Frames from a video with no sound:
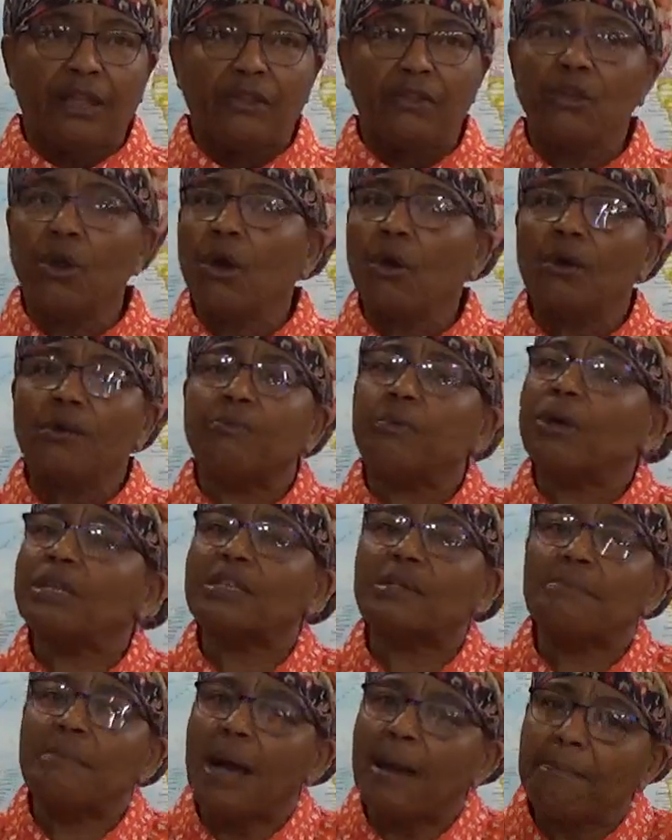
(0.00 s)
No, it
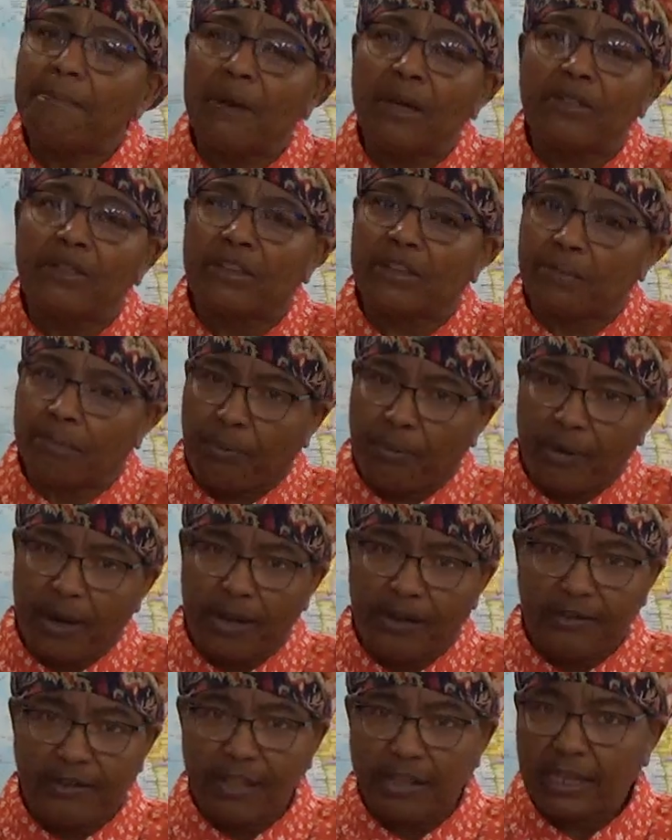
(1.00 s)
wasn't my mother's
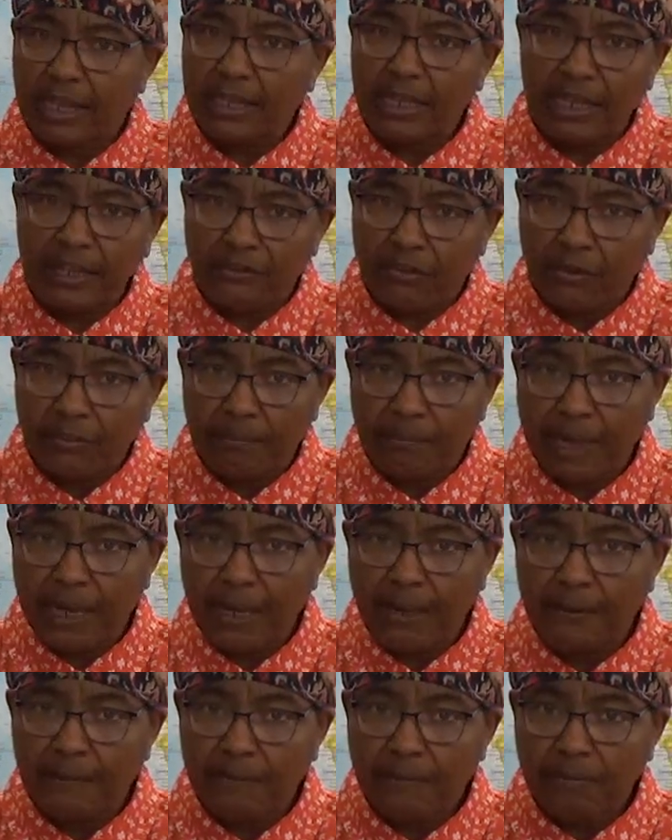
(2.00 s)
praise that delivered
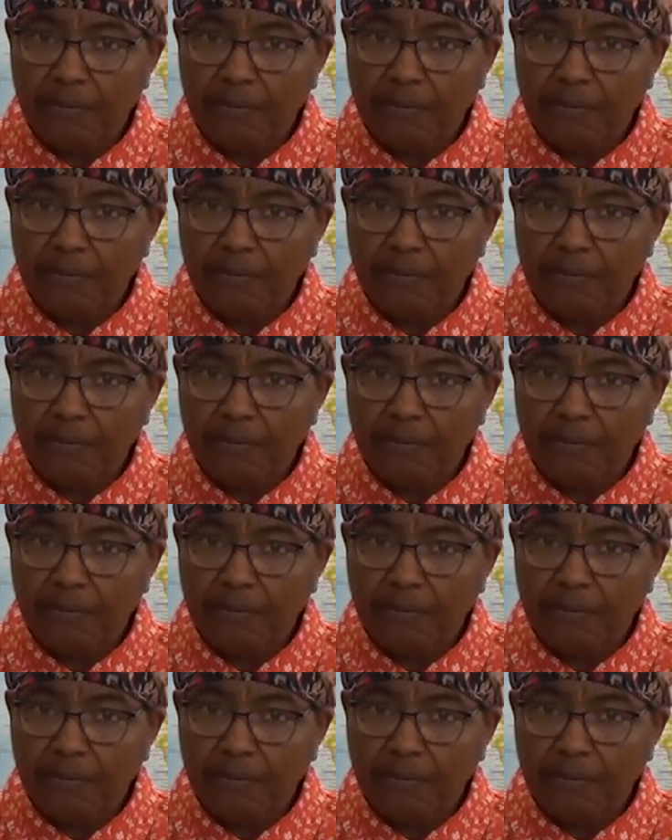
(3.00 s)
me.